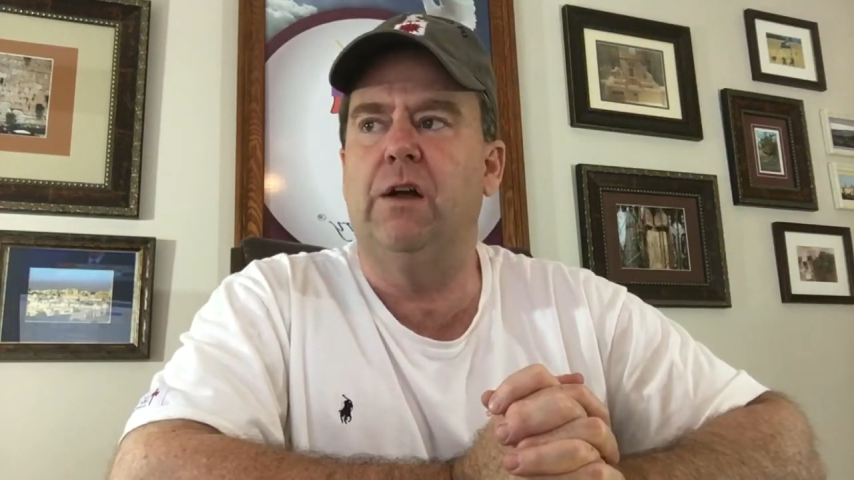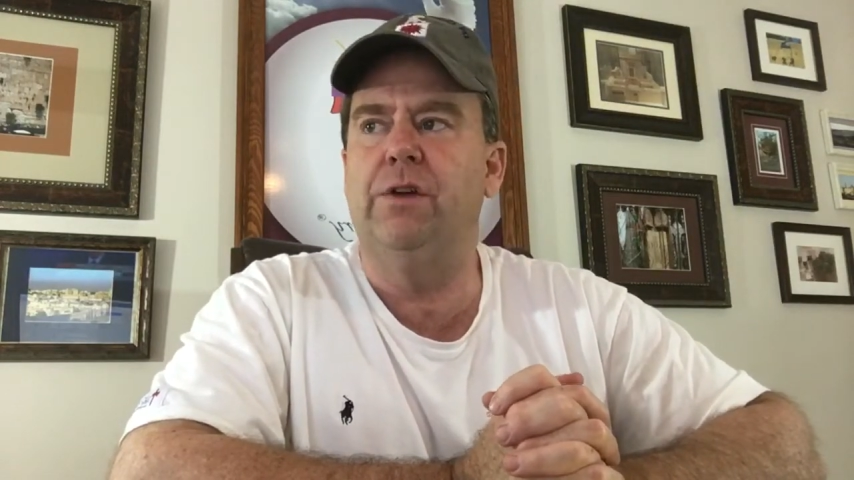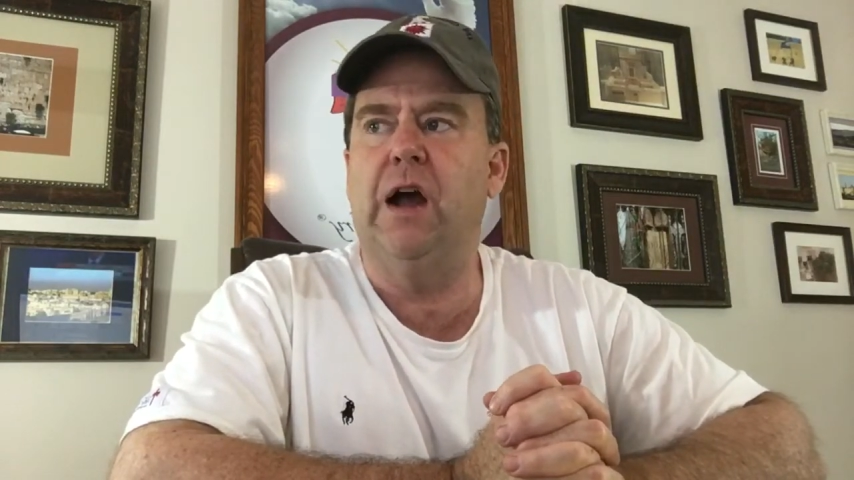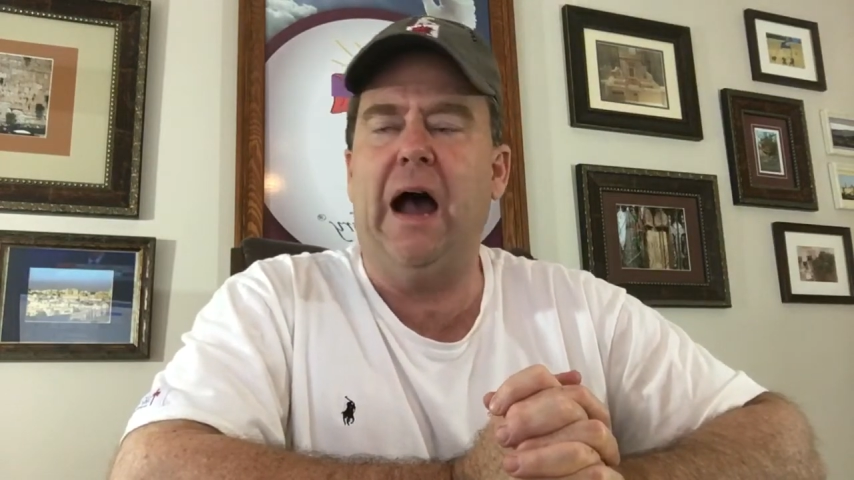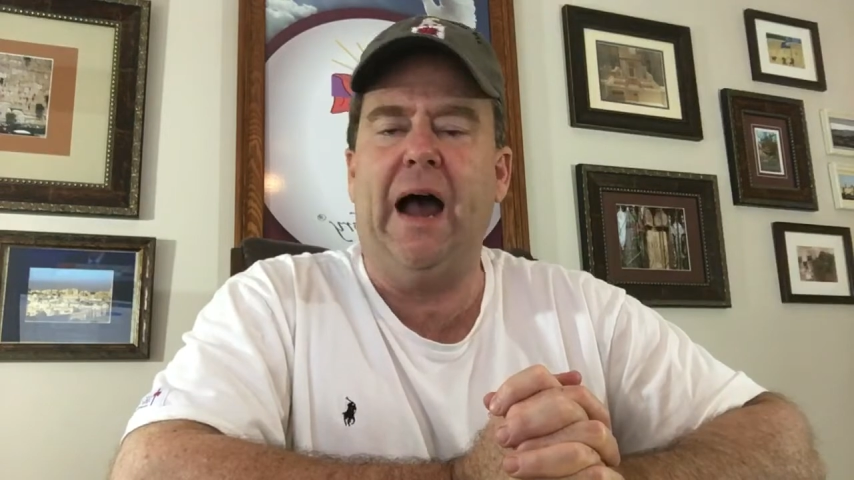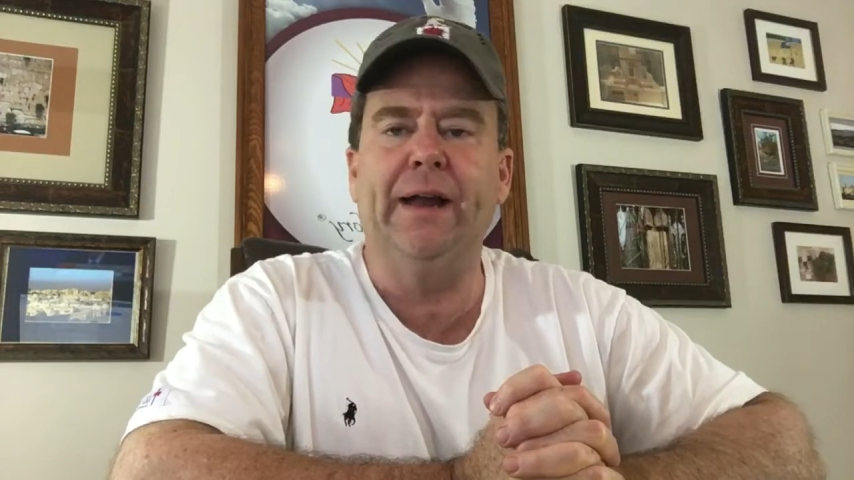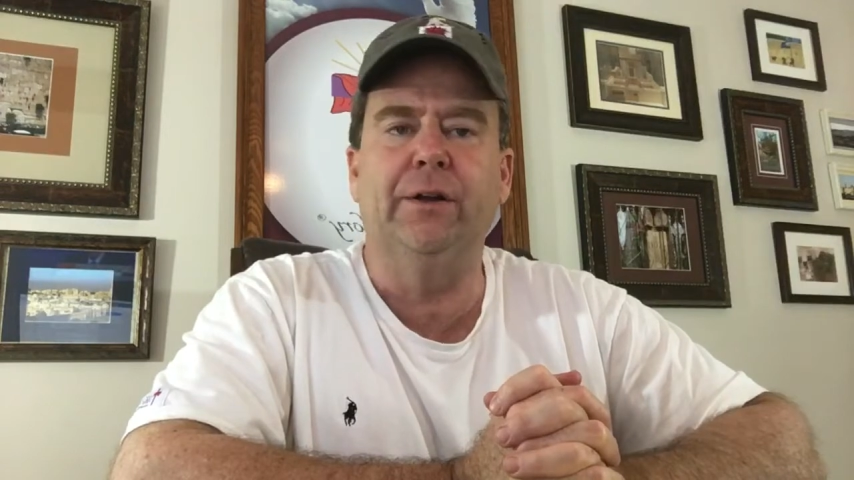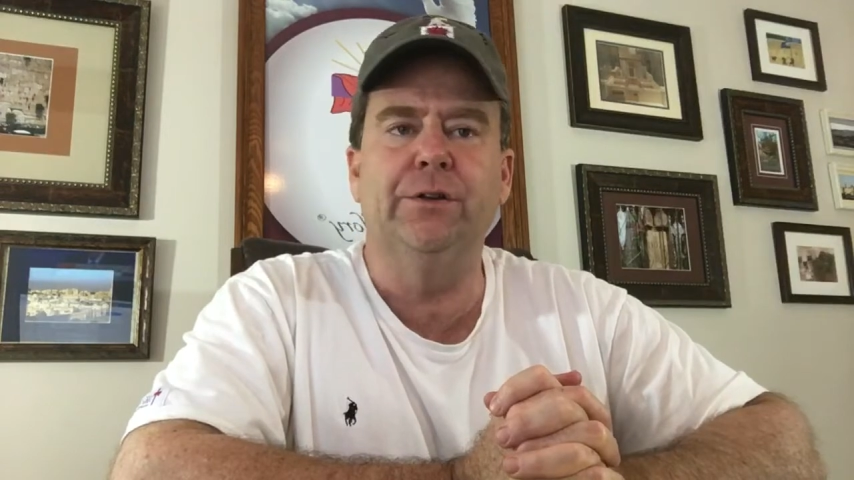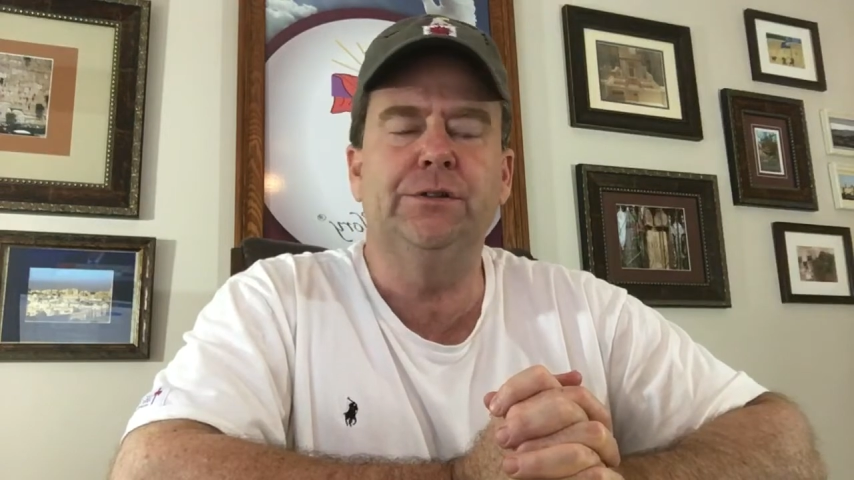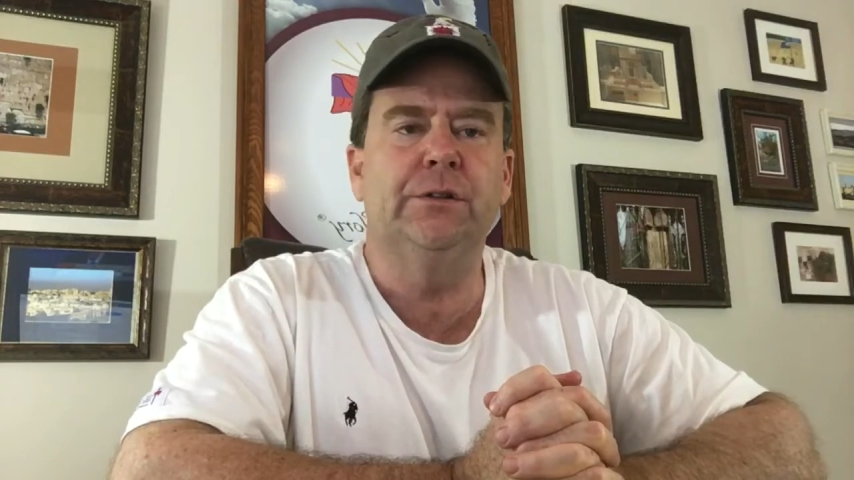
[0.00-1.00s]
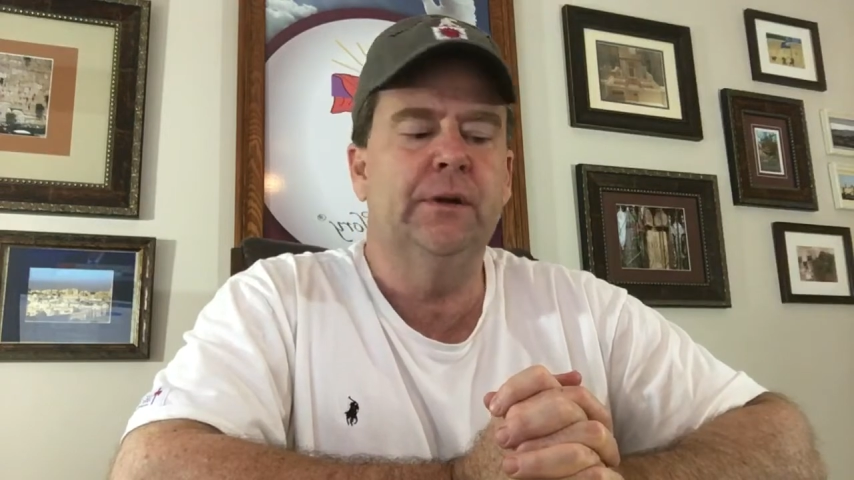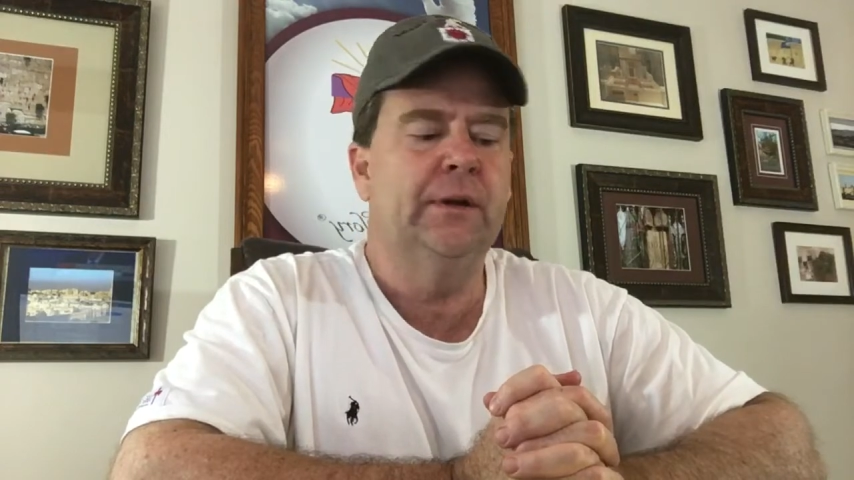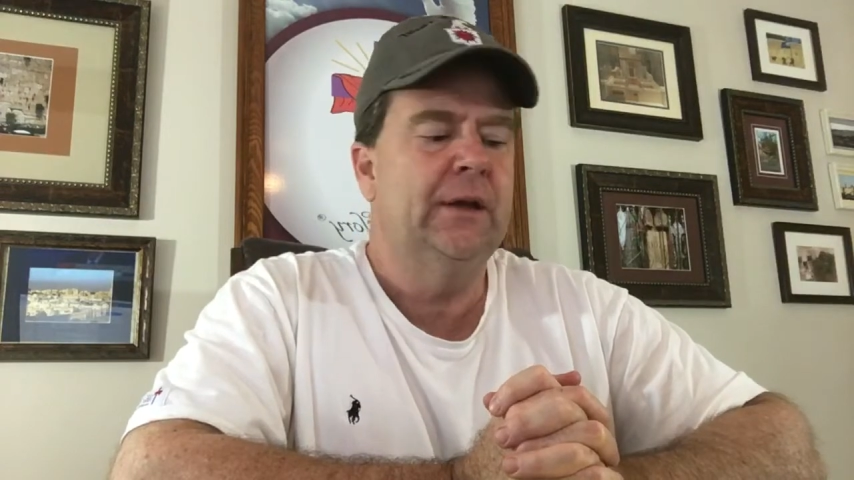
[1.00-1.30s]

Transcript: are their idols